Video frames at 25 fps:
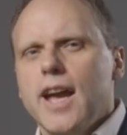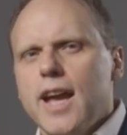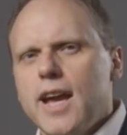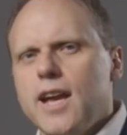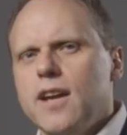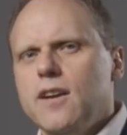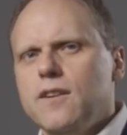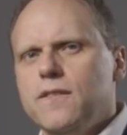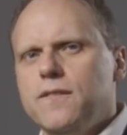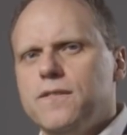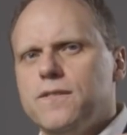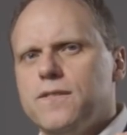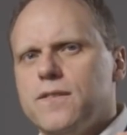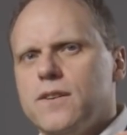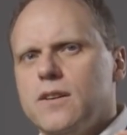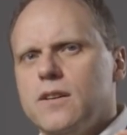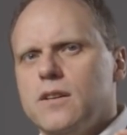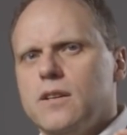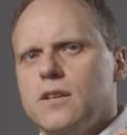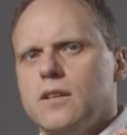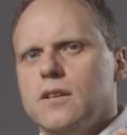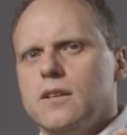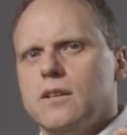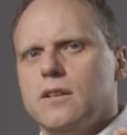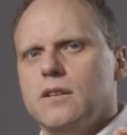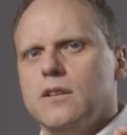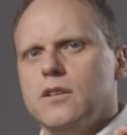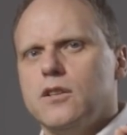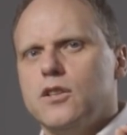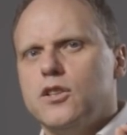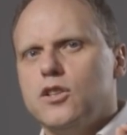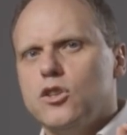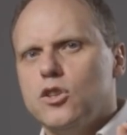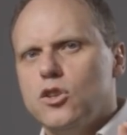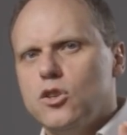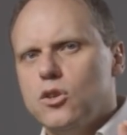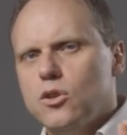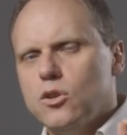If
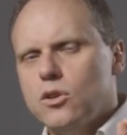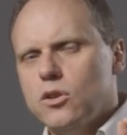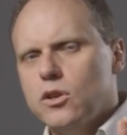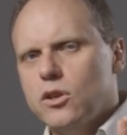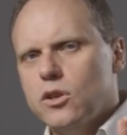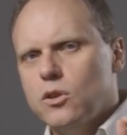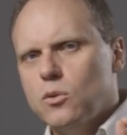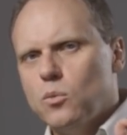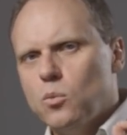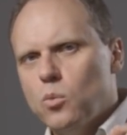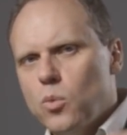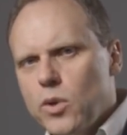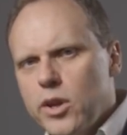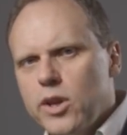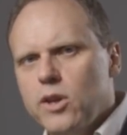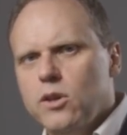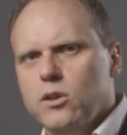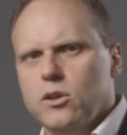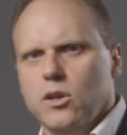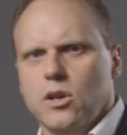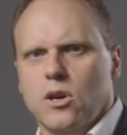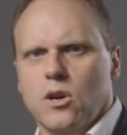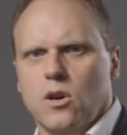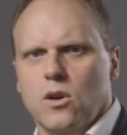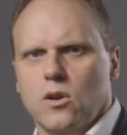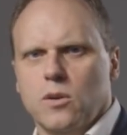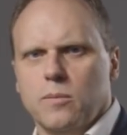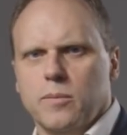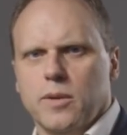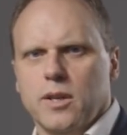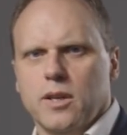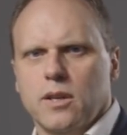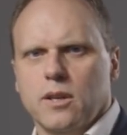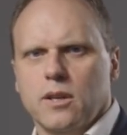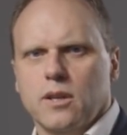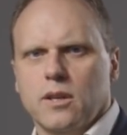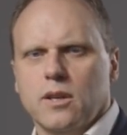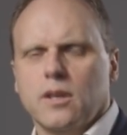the real
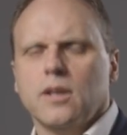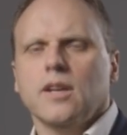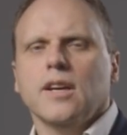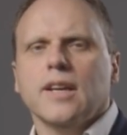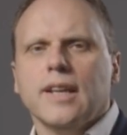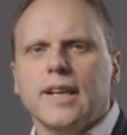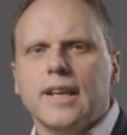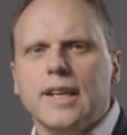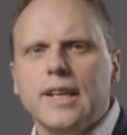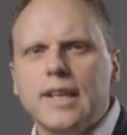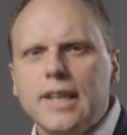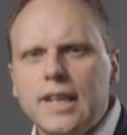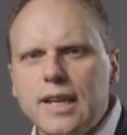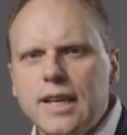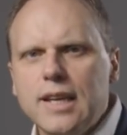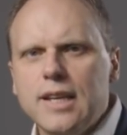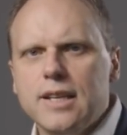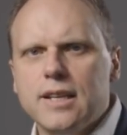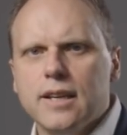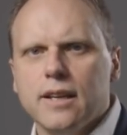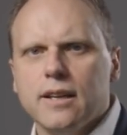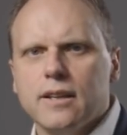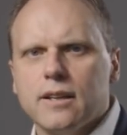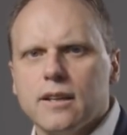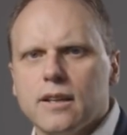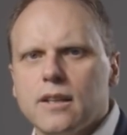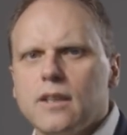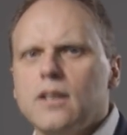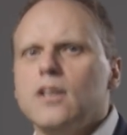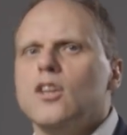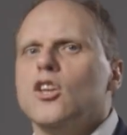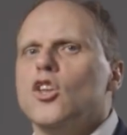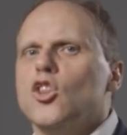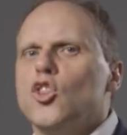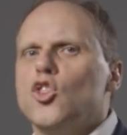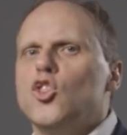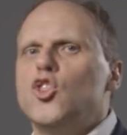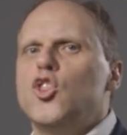economy needed
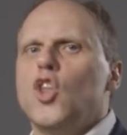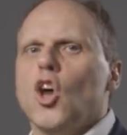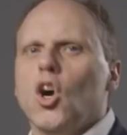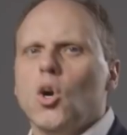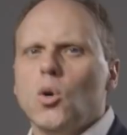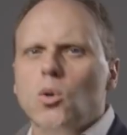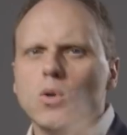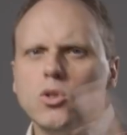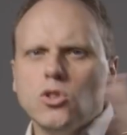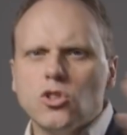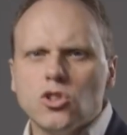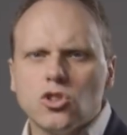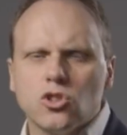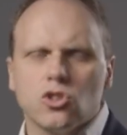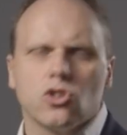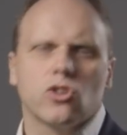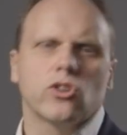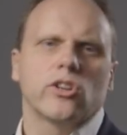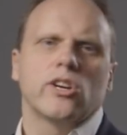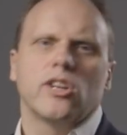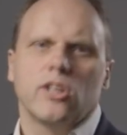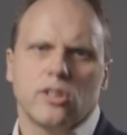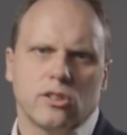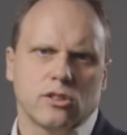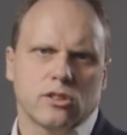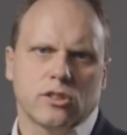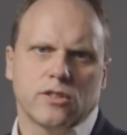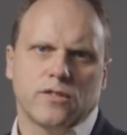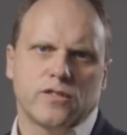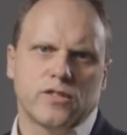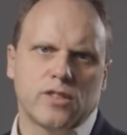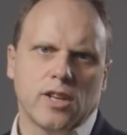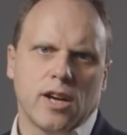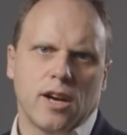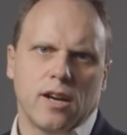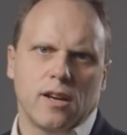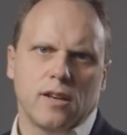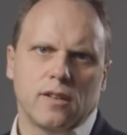those trillions
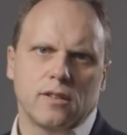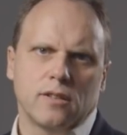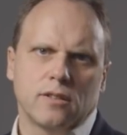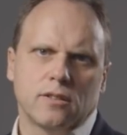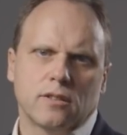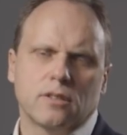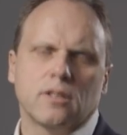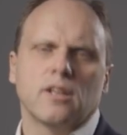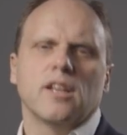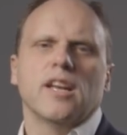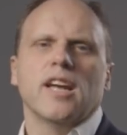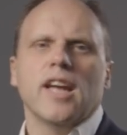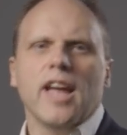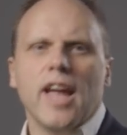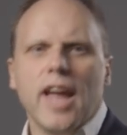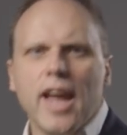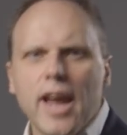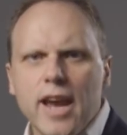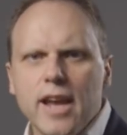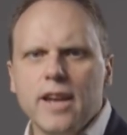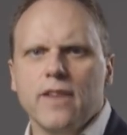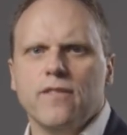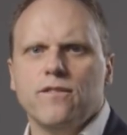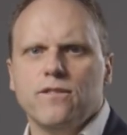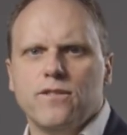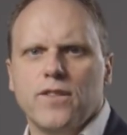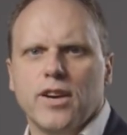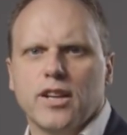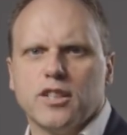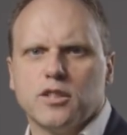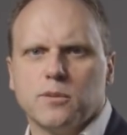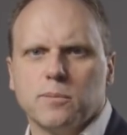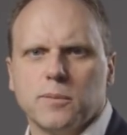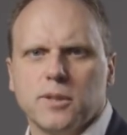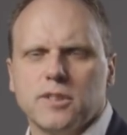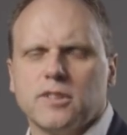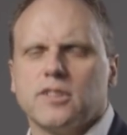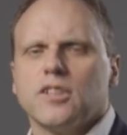of dollars in
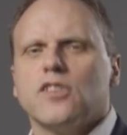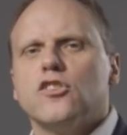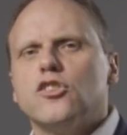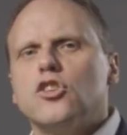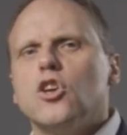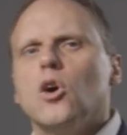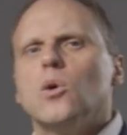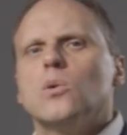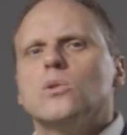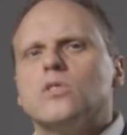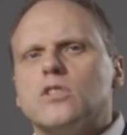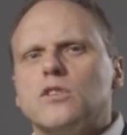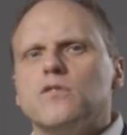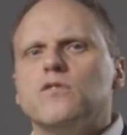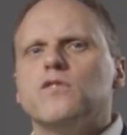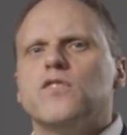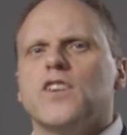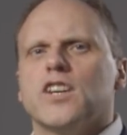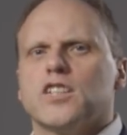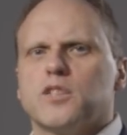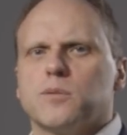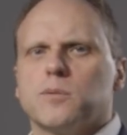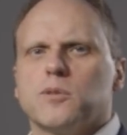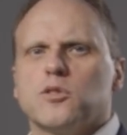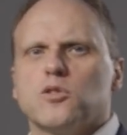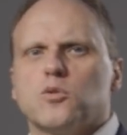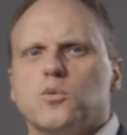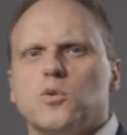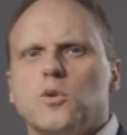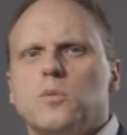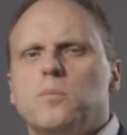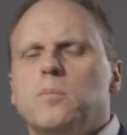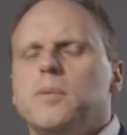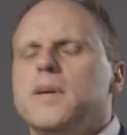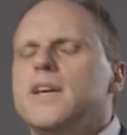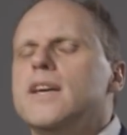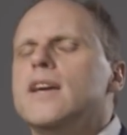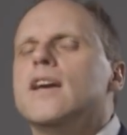investments, and those investments
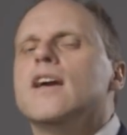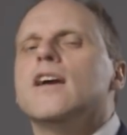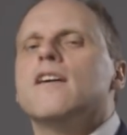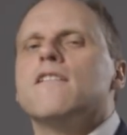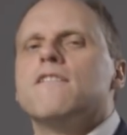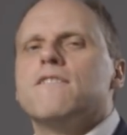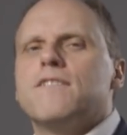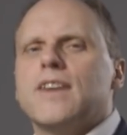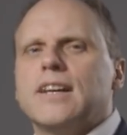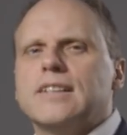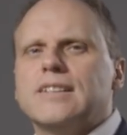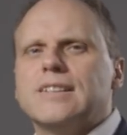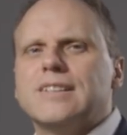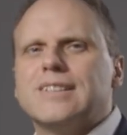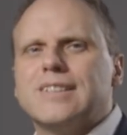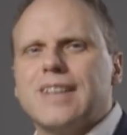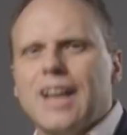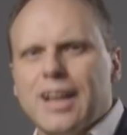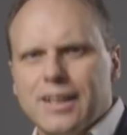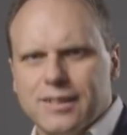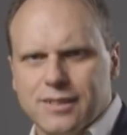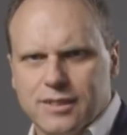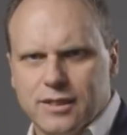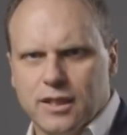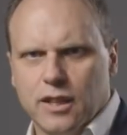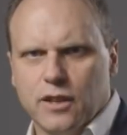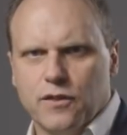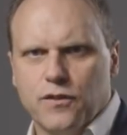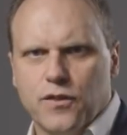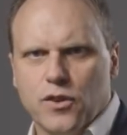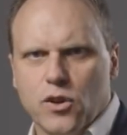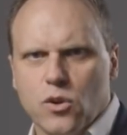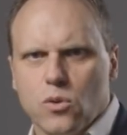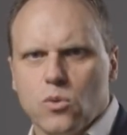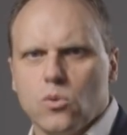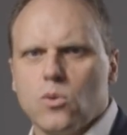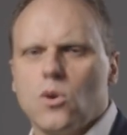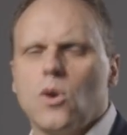would be fantastic
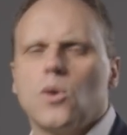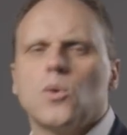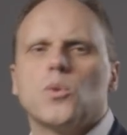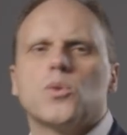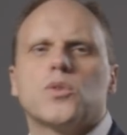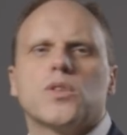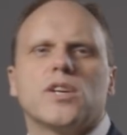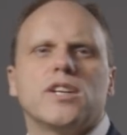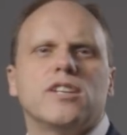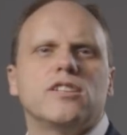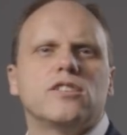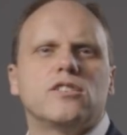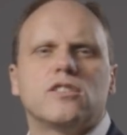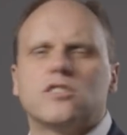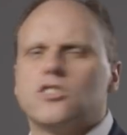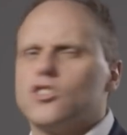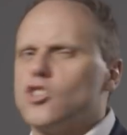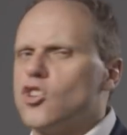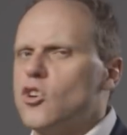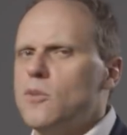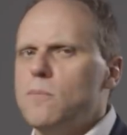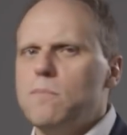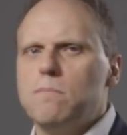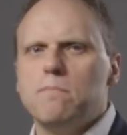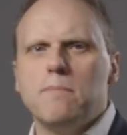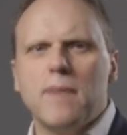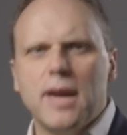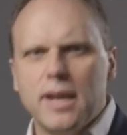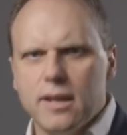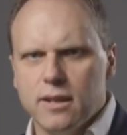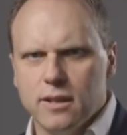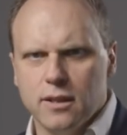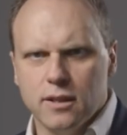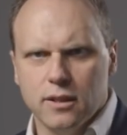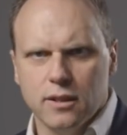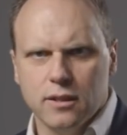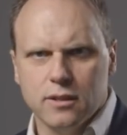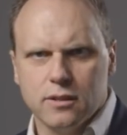for growth and
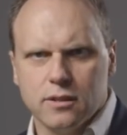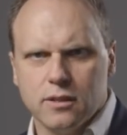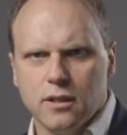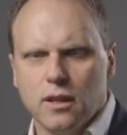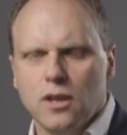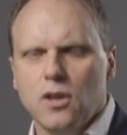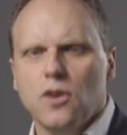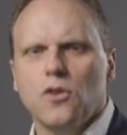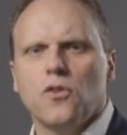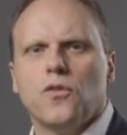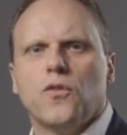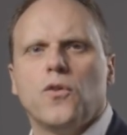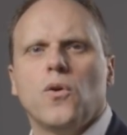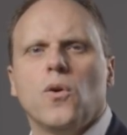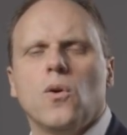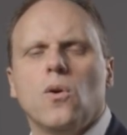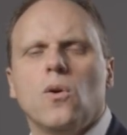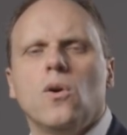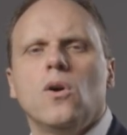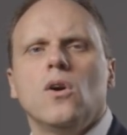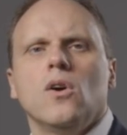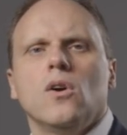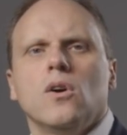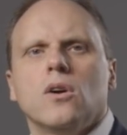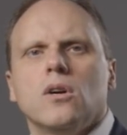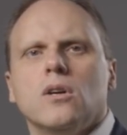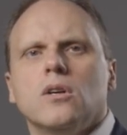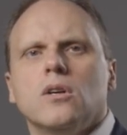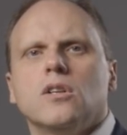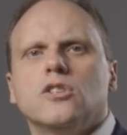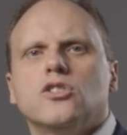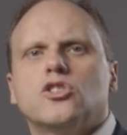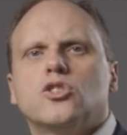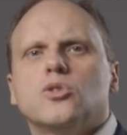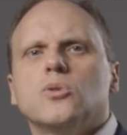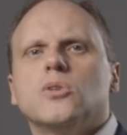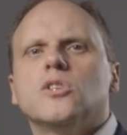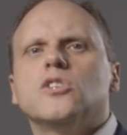tremendous for
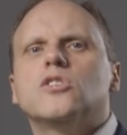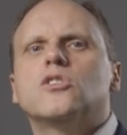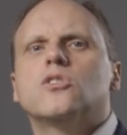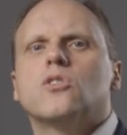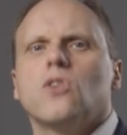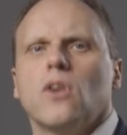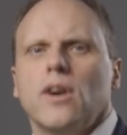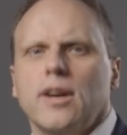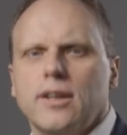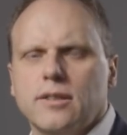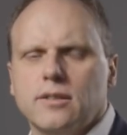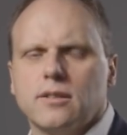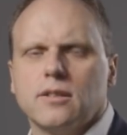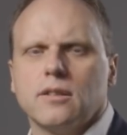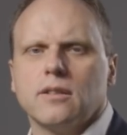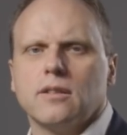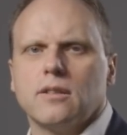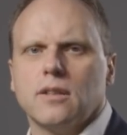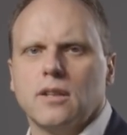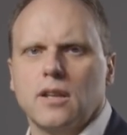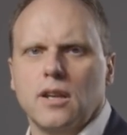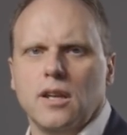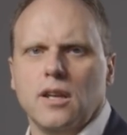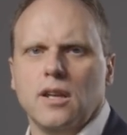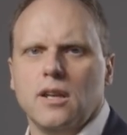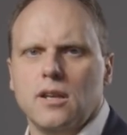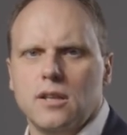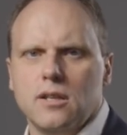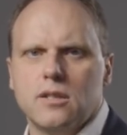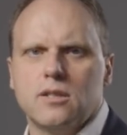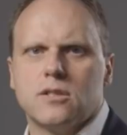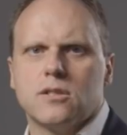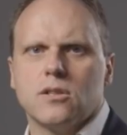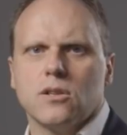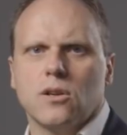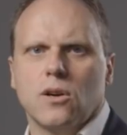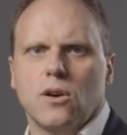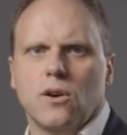to address the
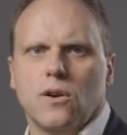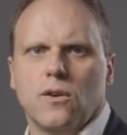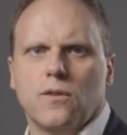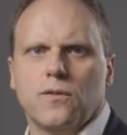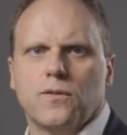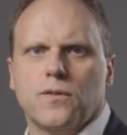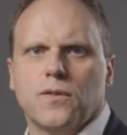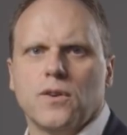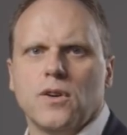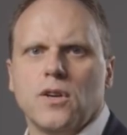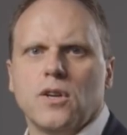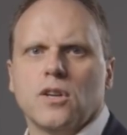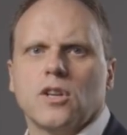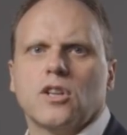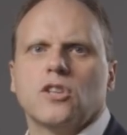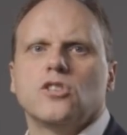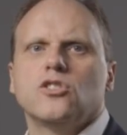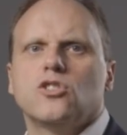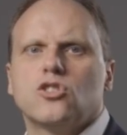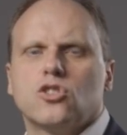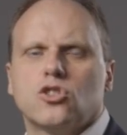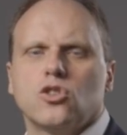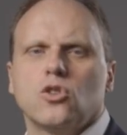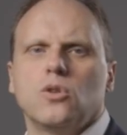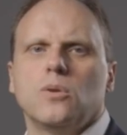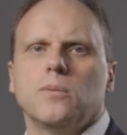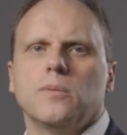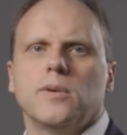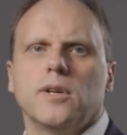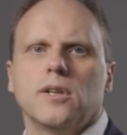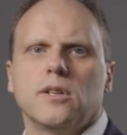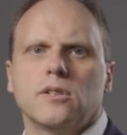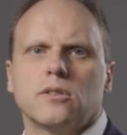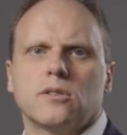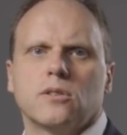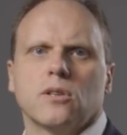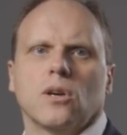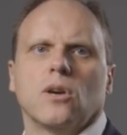needs of
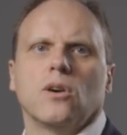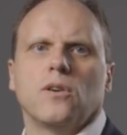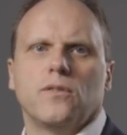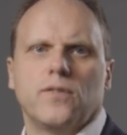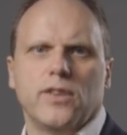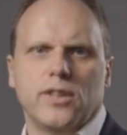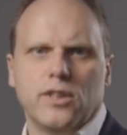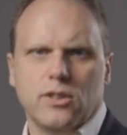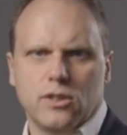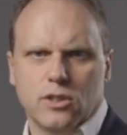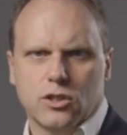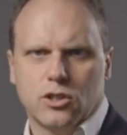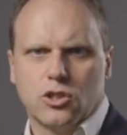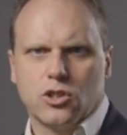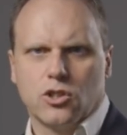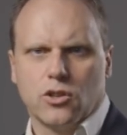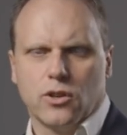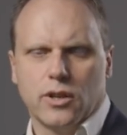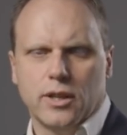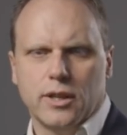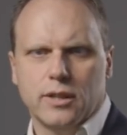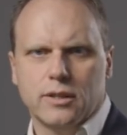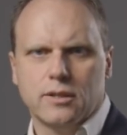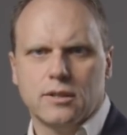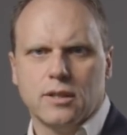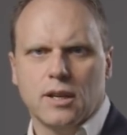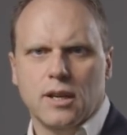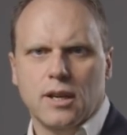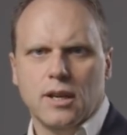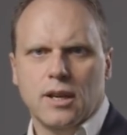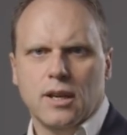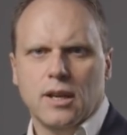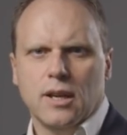consumers, of industries,